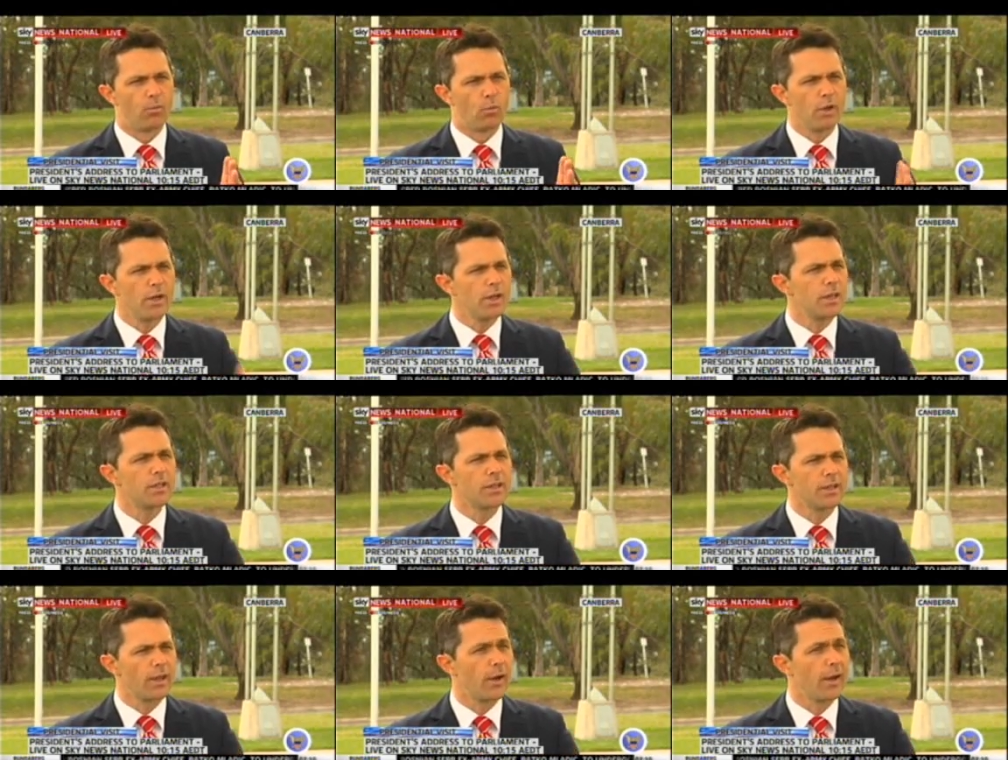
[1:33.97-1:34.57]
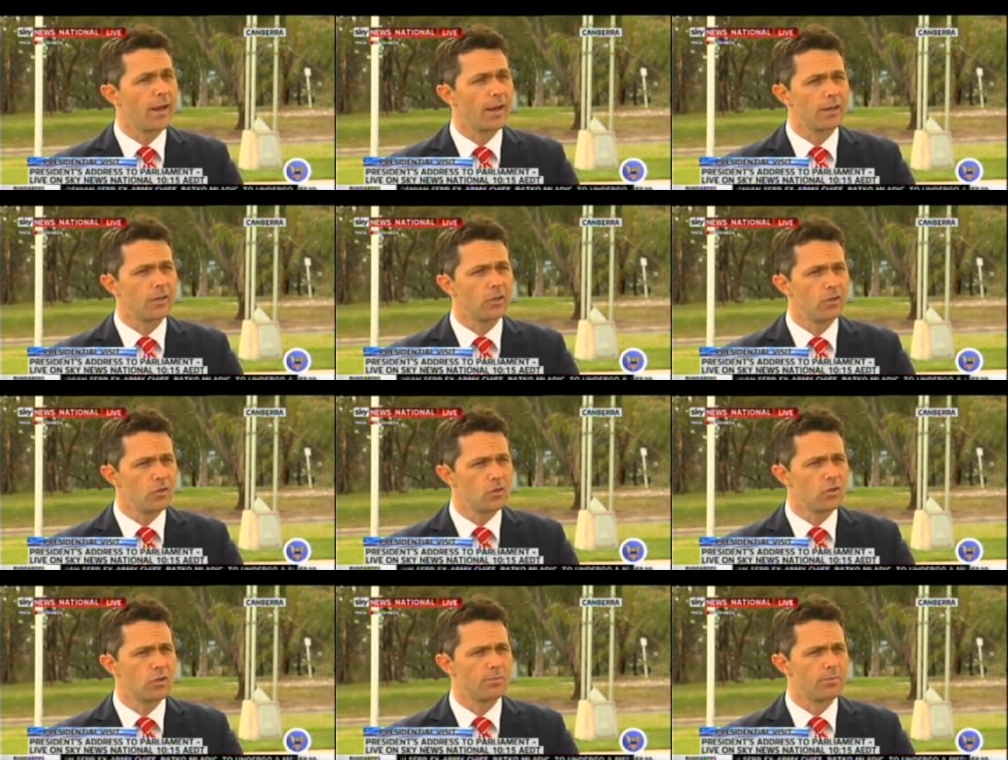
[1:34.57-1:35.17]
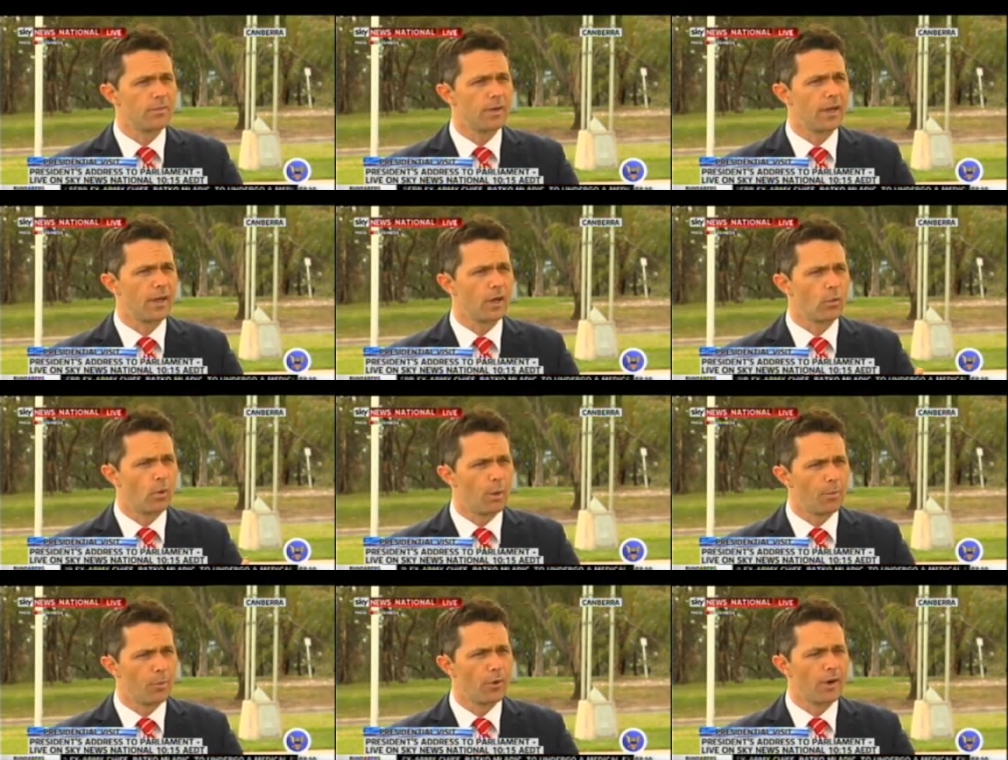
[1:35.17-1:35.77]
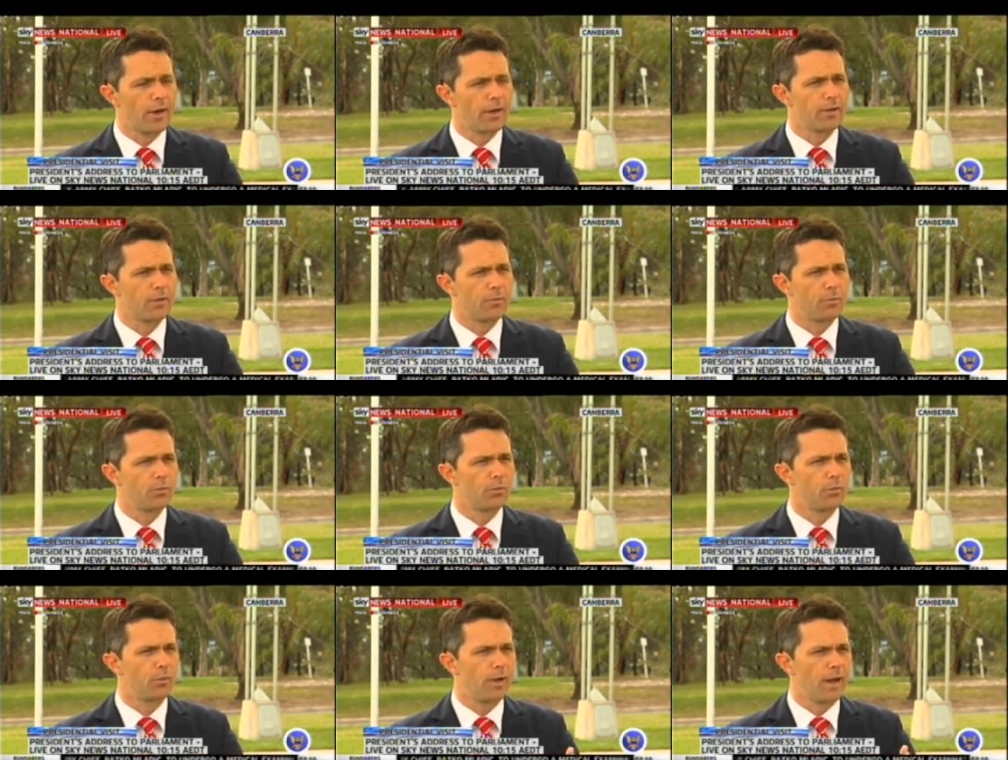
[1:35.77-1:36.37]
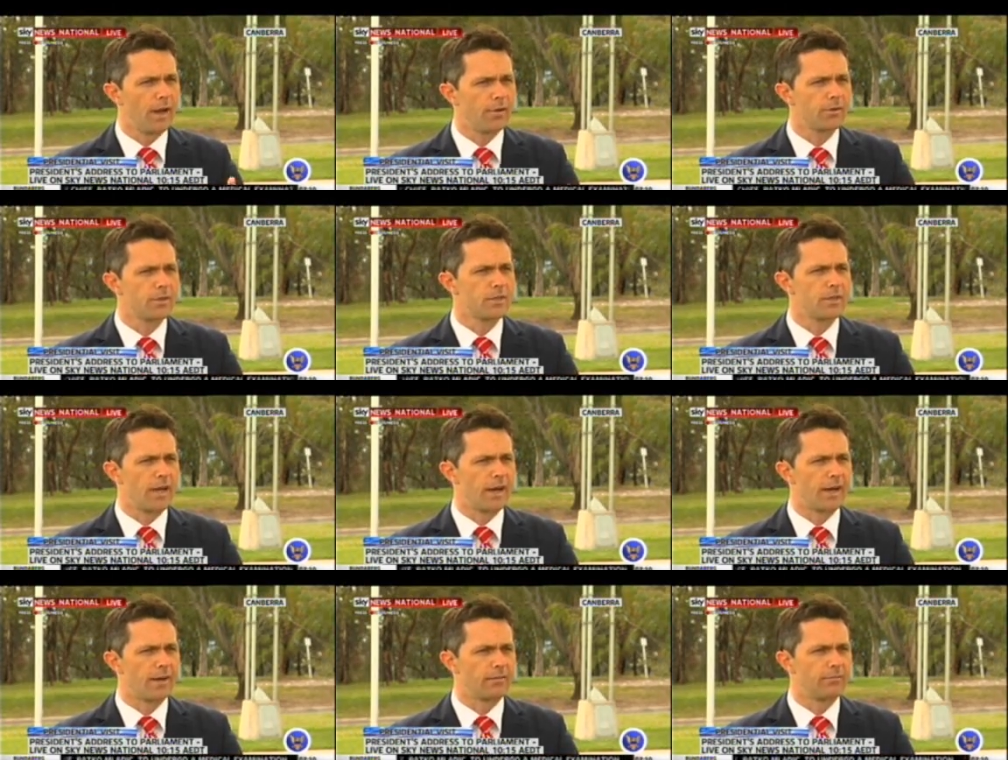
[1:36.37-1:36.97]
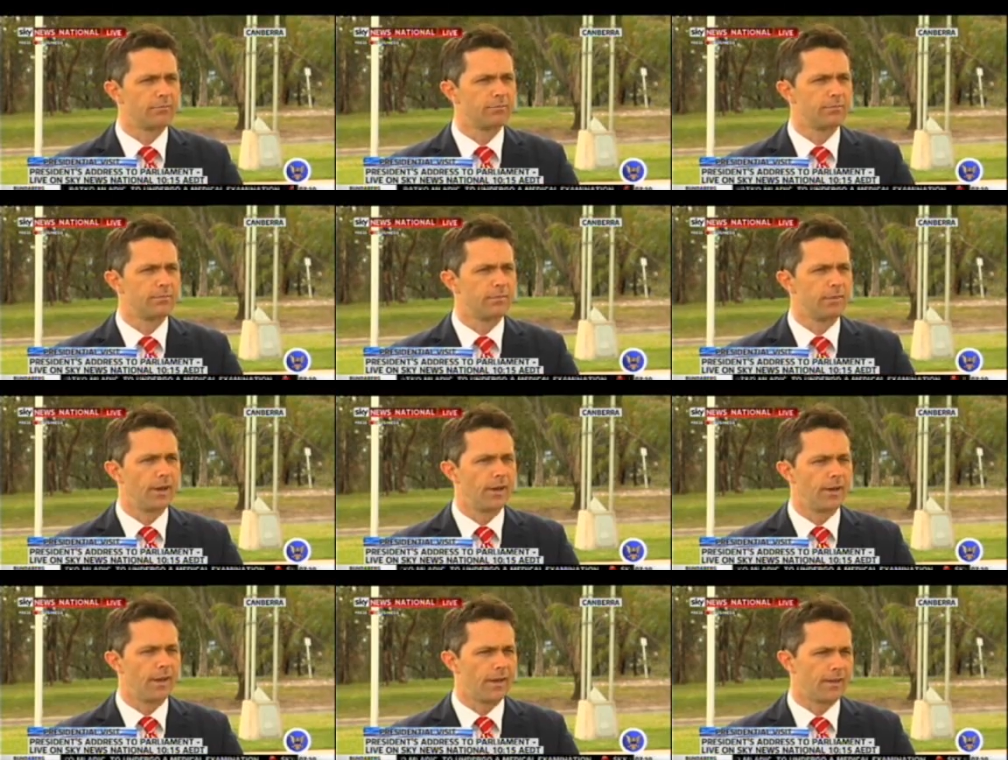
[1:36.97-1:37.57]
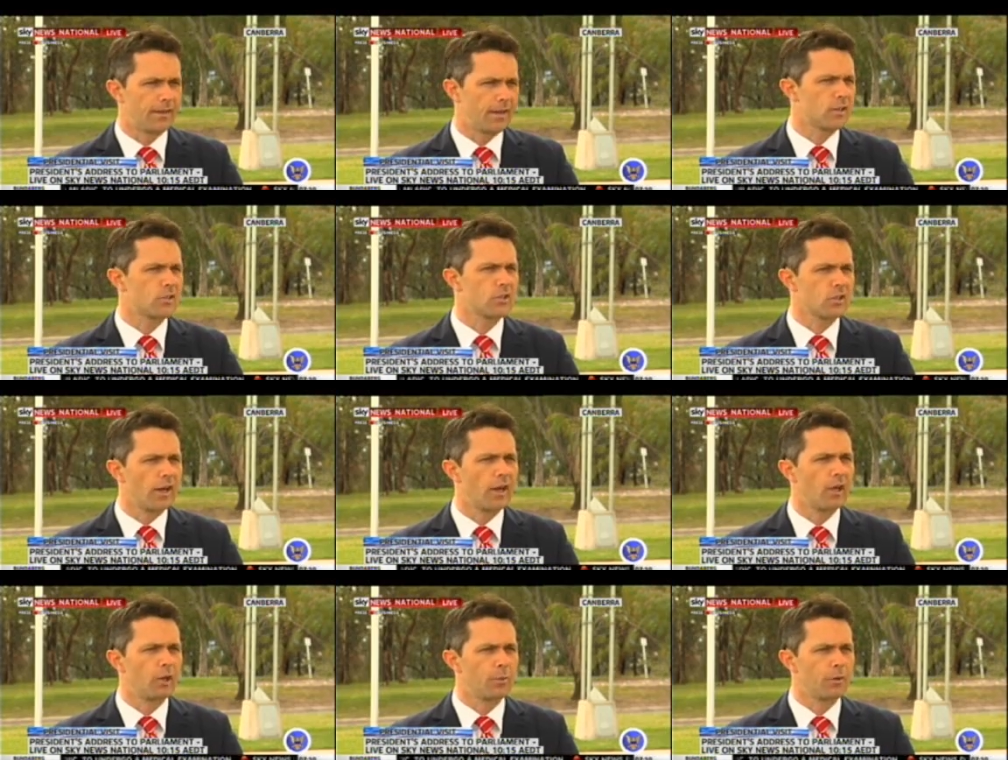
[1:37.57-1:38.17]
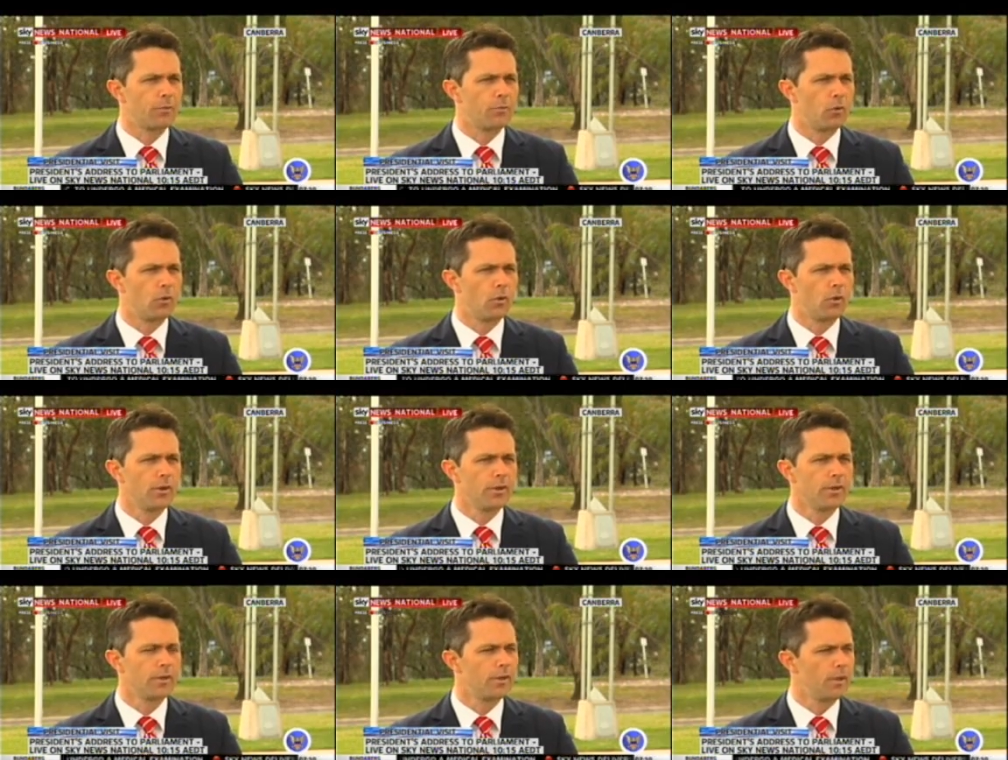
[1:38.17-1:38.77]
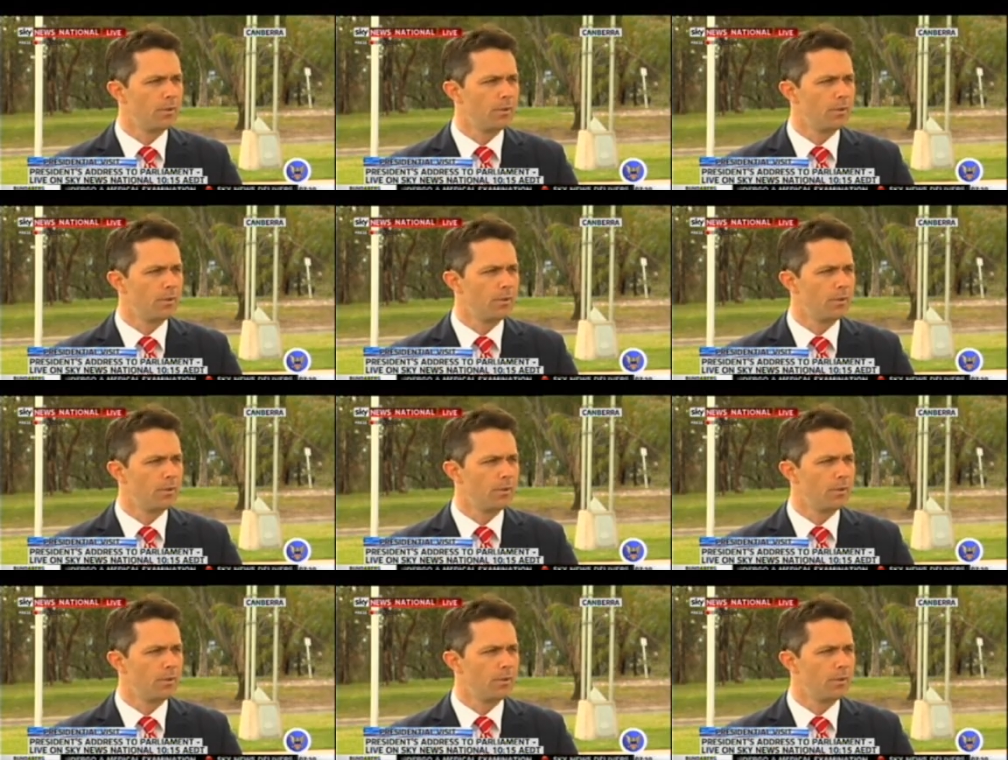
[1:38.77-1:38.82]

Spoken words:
We need to know how to use them, how to operate them. We haven't done it at that scale before.